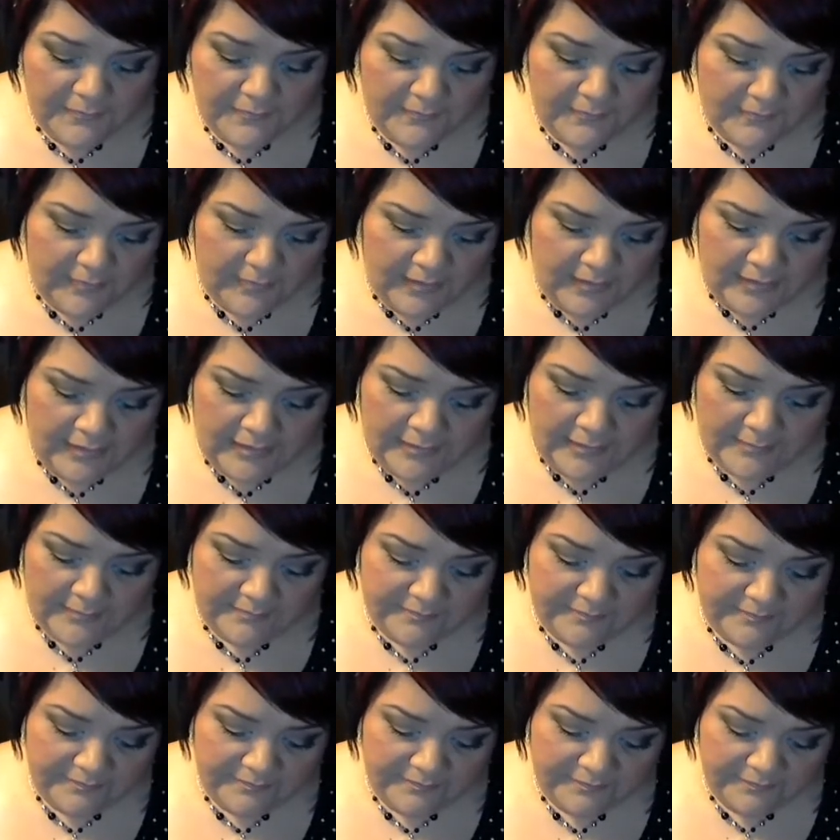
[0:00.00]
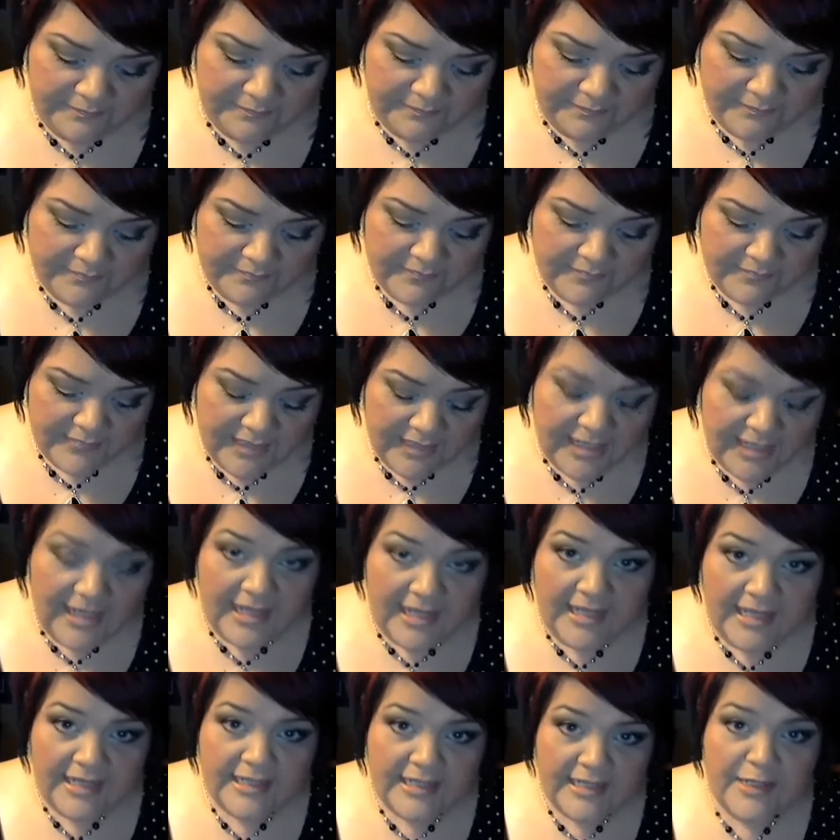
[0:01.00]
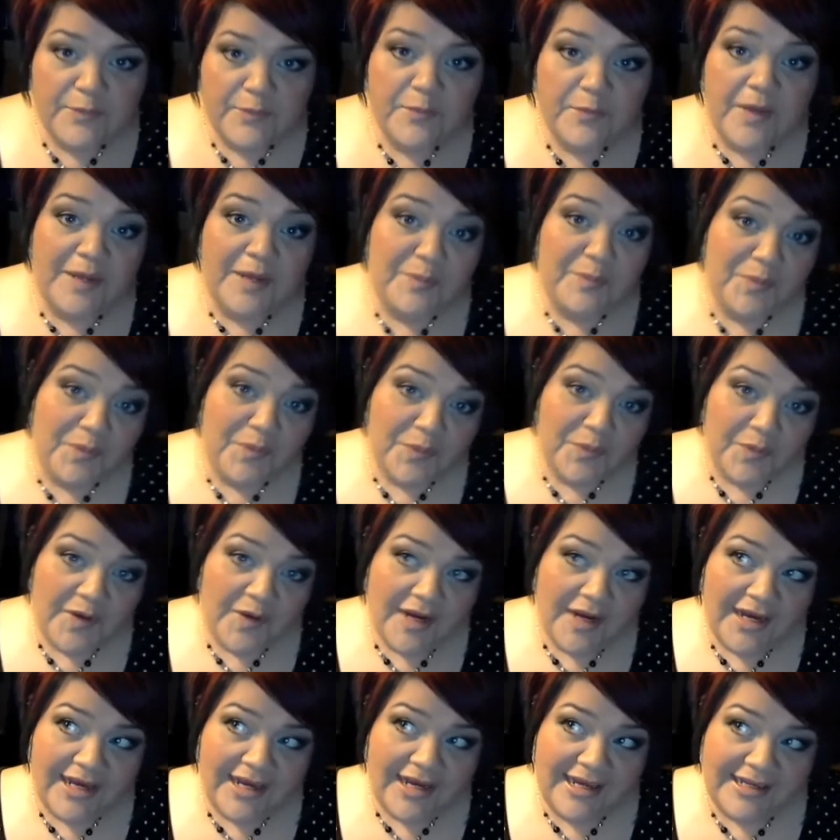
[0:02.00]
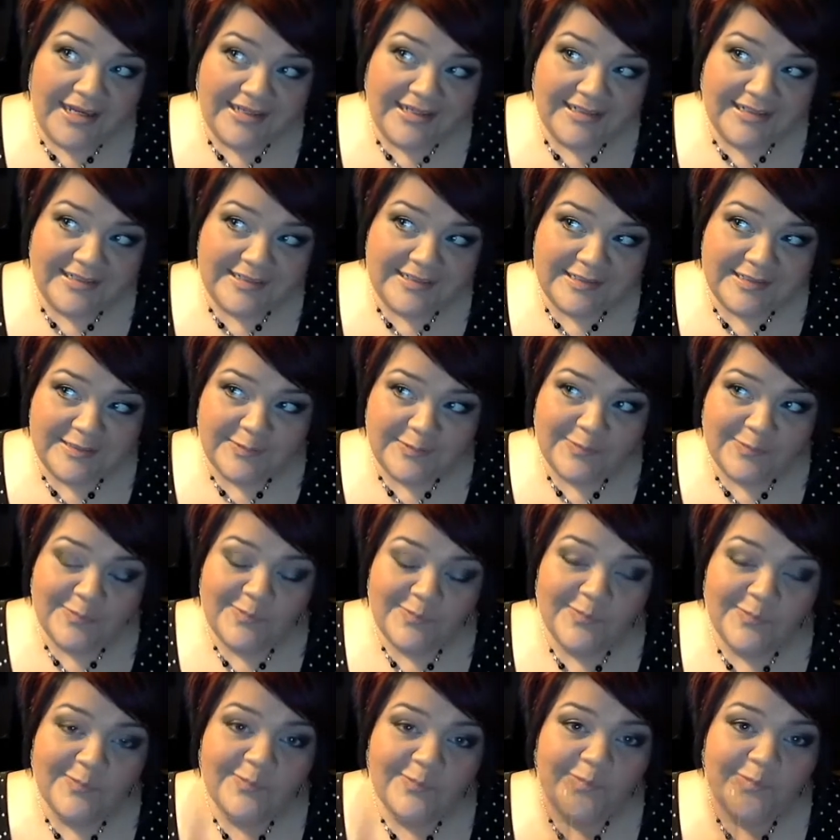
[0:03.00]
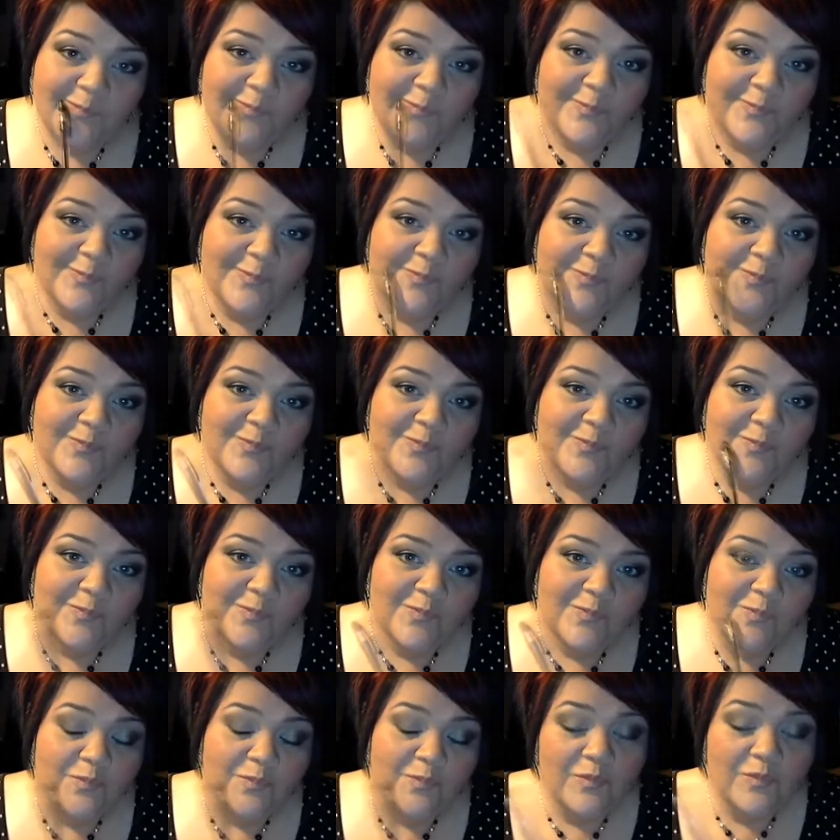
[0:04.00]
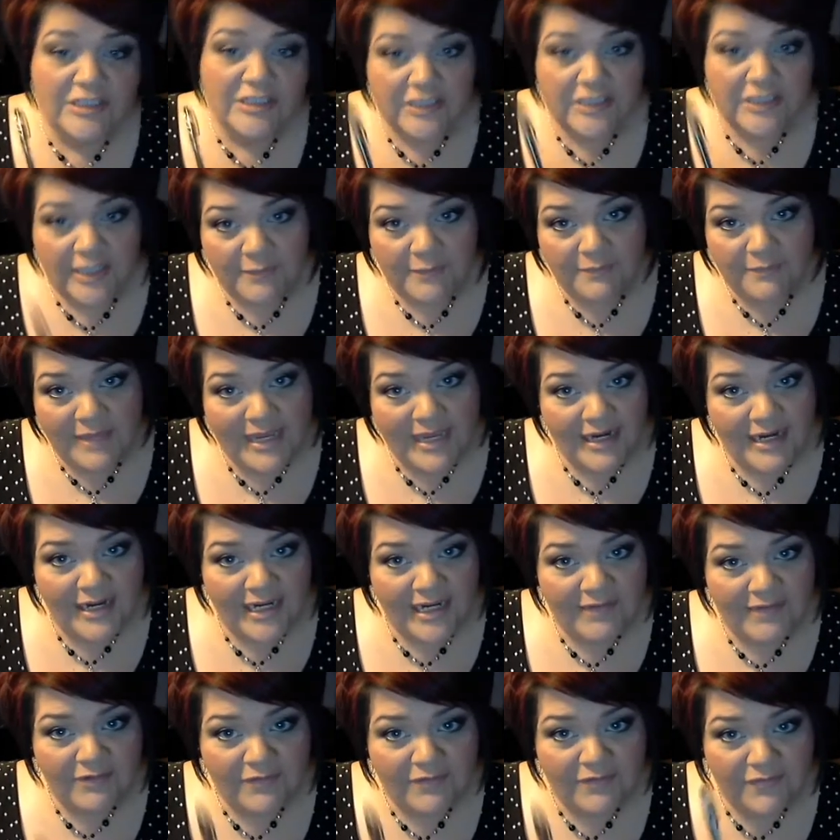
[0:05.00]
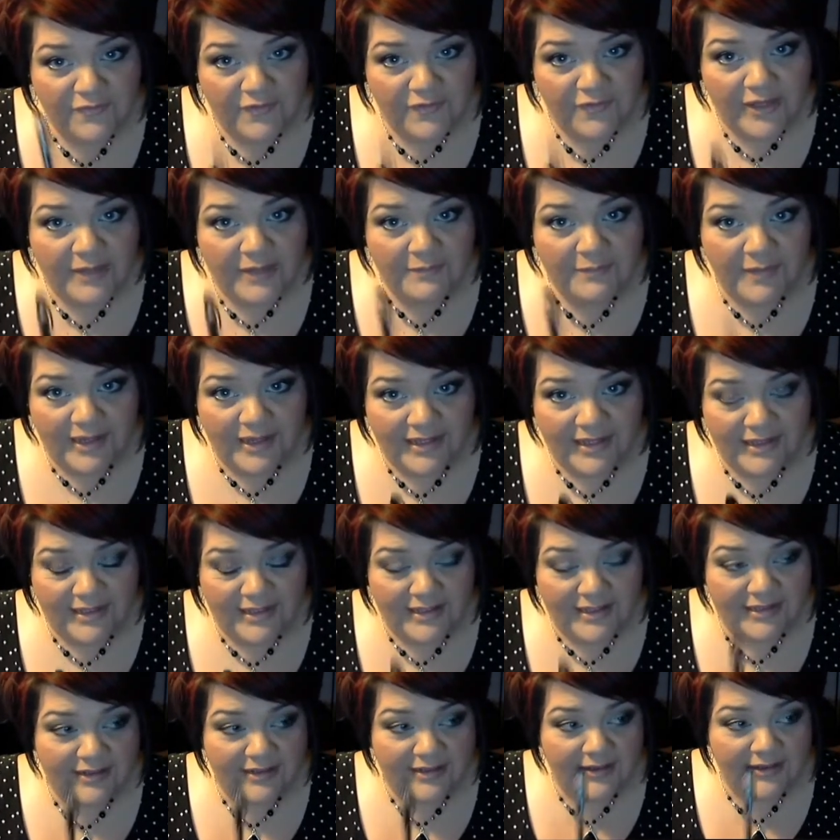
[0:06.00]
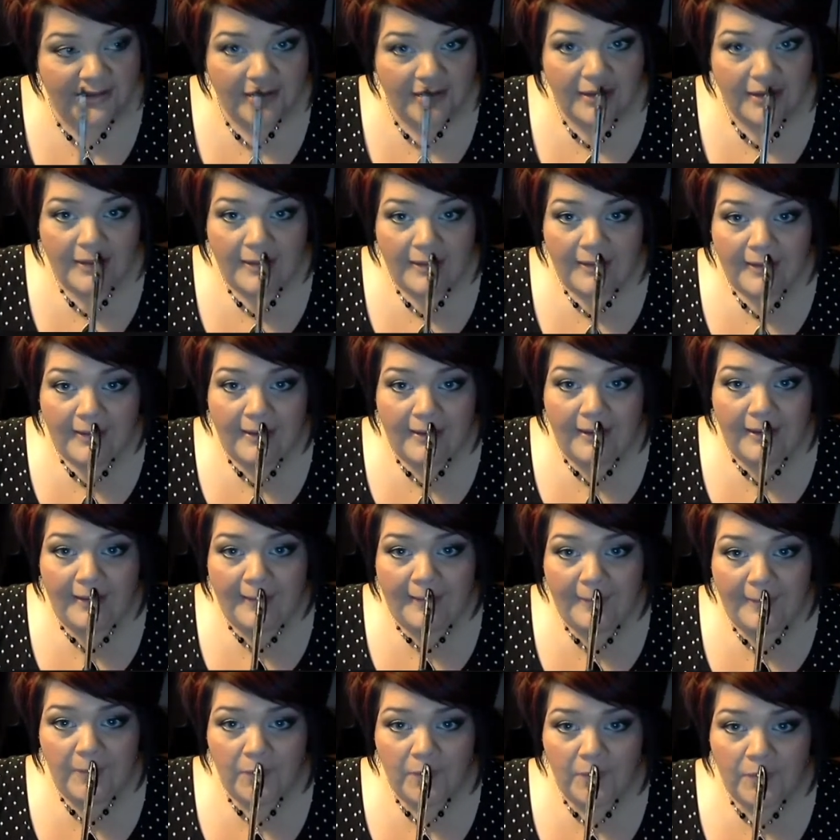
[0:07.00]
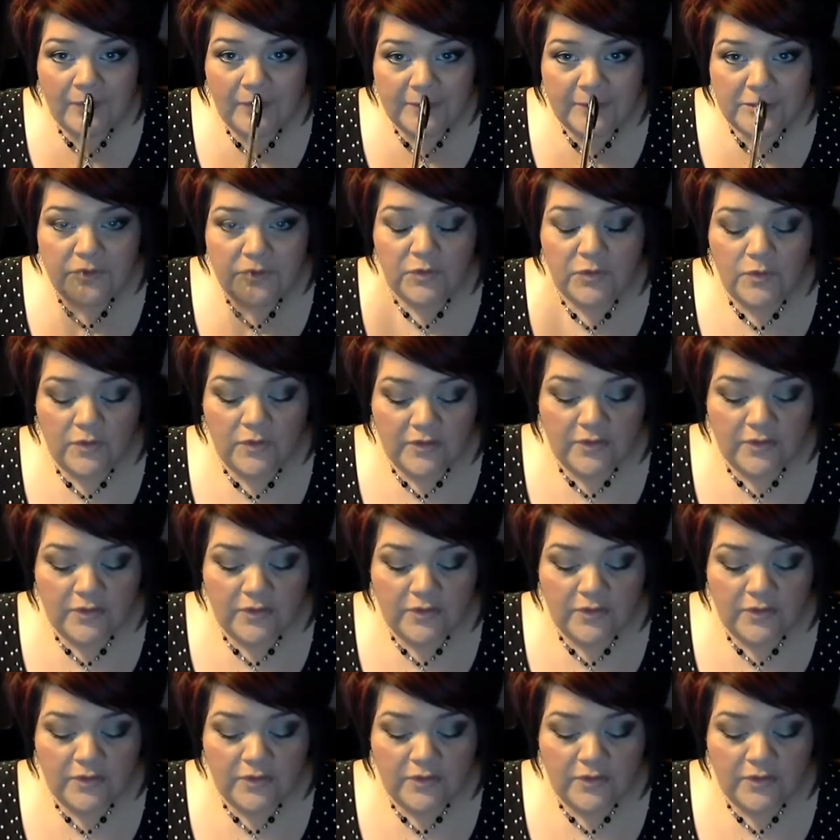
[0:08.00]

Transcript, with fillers: Um, and my prize, which it may not even fit by then. I am going to order